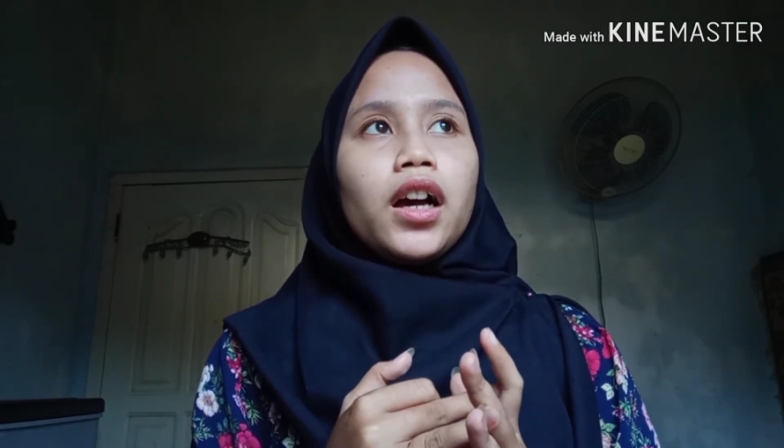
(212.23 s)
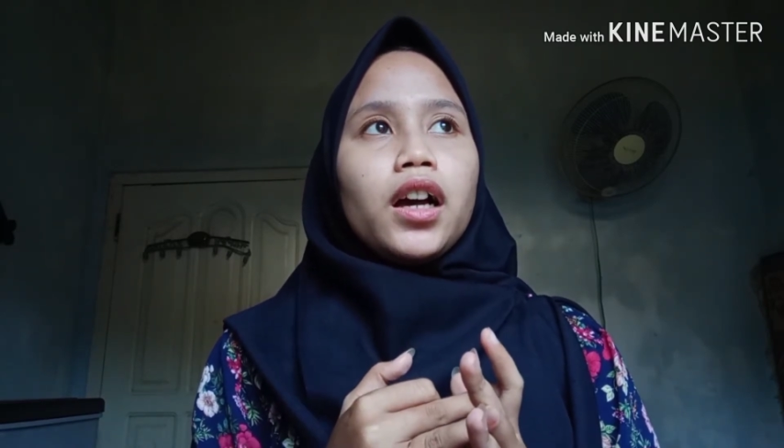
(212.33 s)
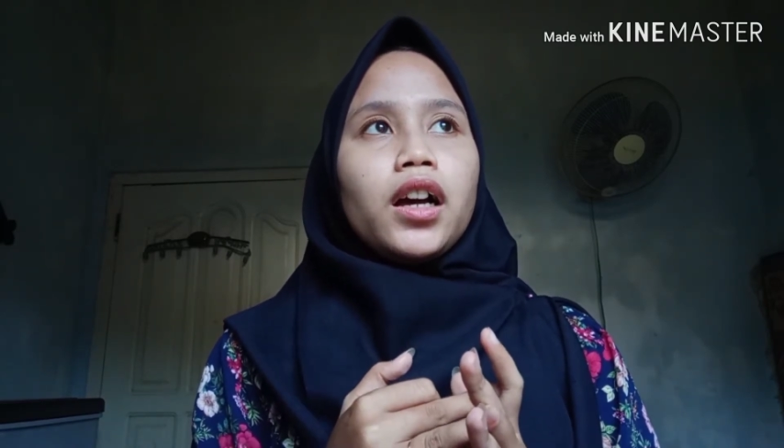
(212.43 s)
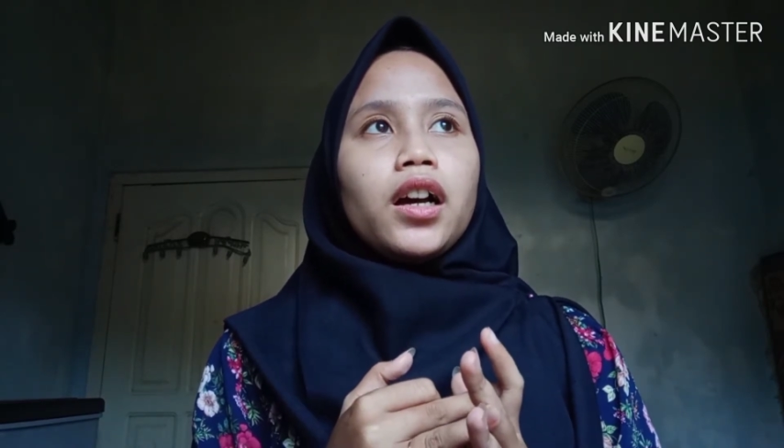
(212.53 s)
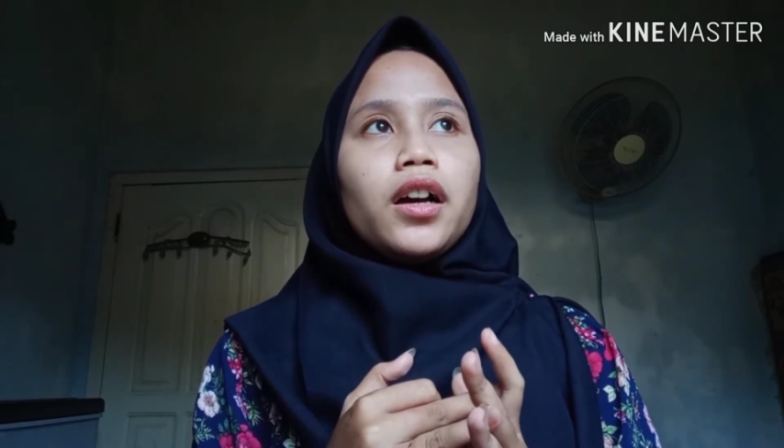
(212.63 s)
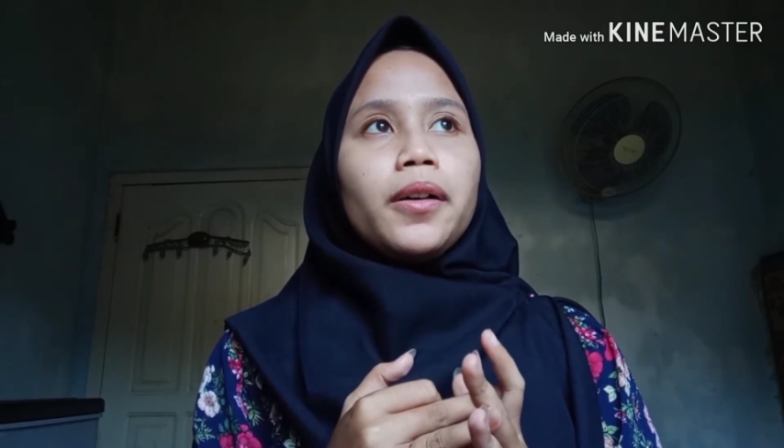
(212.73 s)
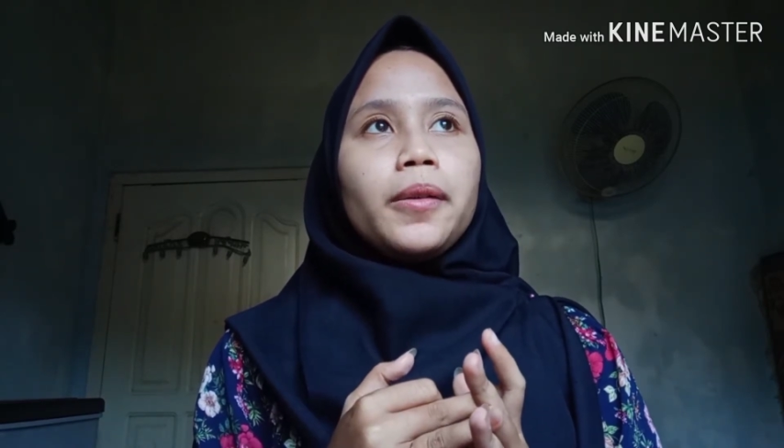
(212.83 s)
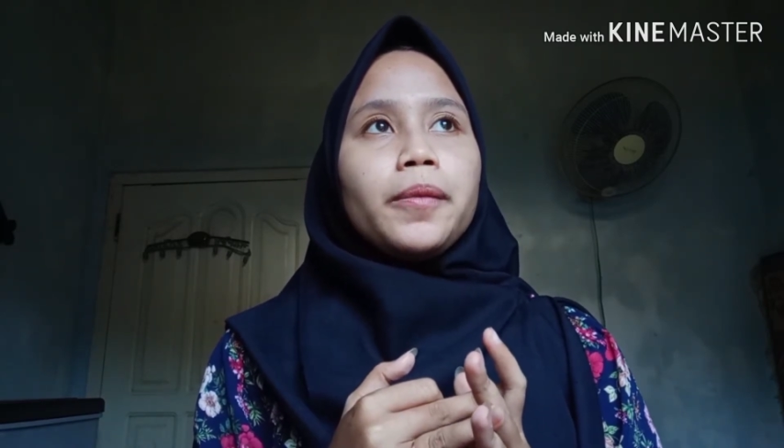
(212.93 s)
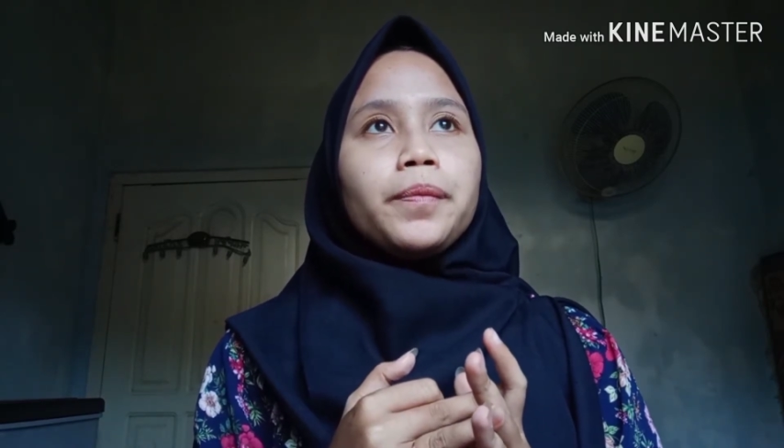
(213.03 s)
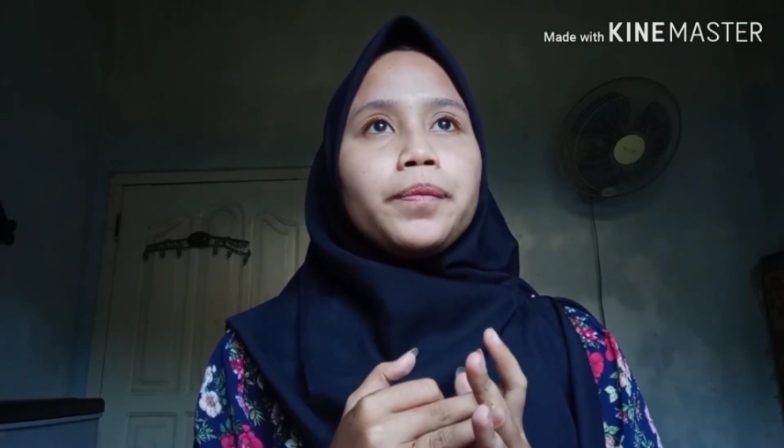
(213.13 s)

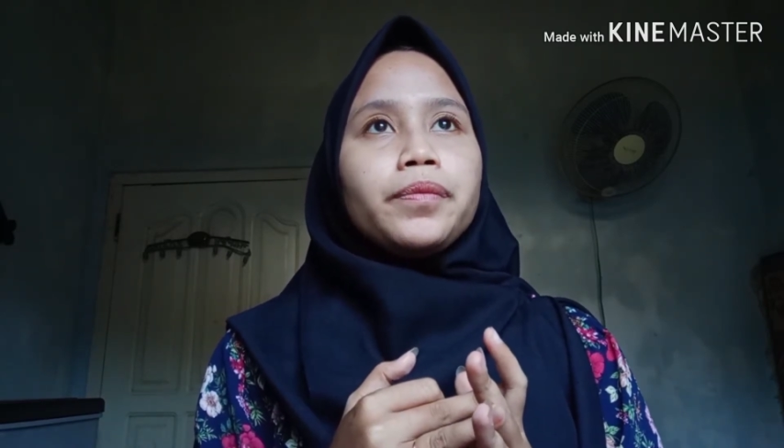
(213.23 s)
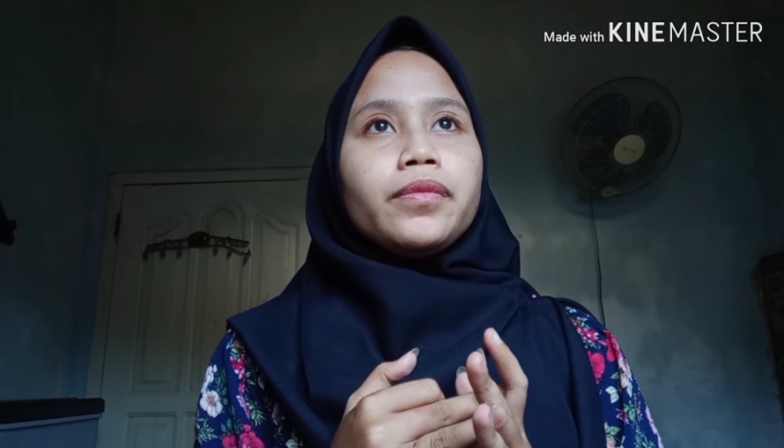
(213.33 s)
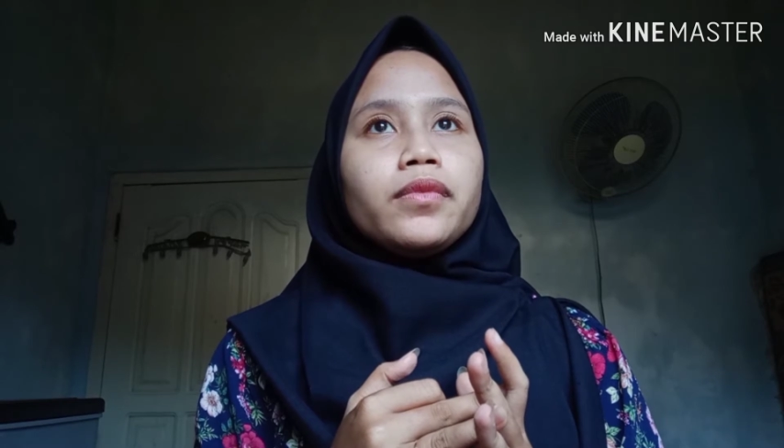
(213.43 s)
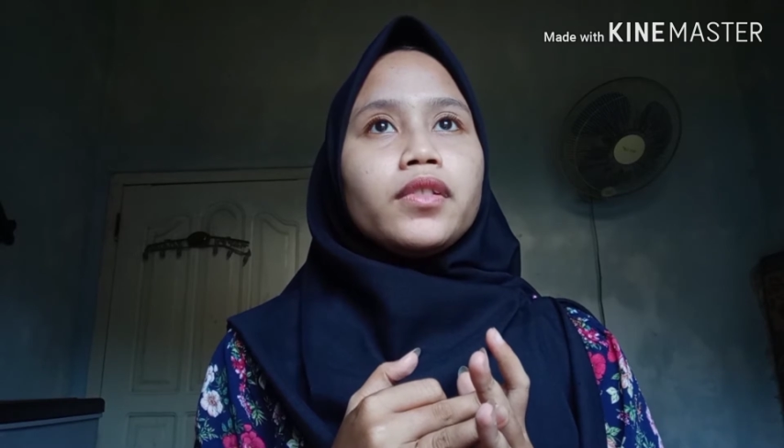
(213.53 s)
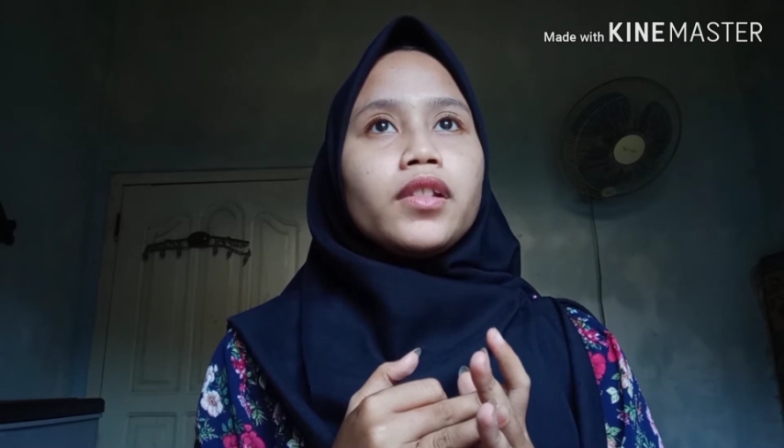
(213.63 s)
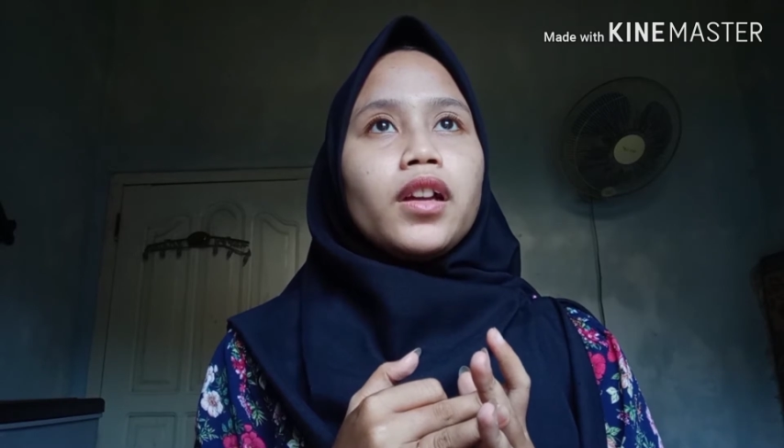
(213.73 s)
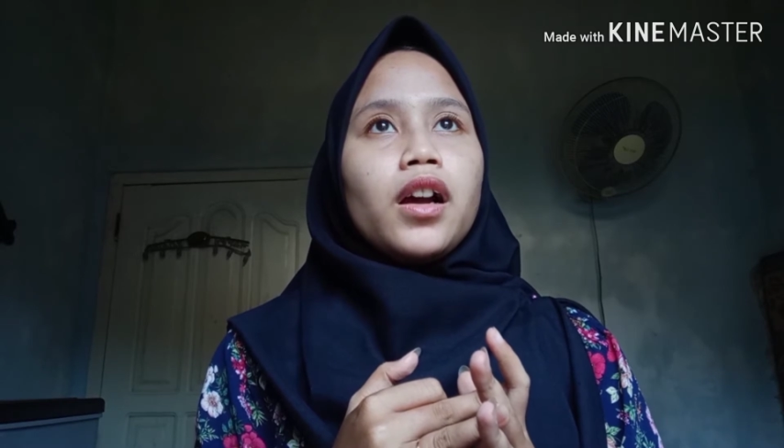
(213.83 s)
um,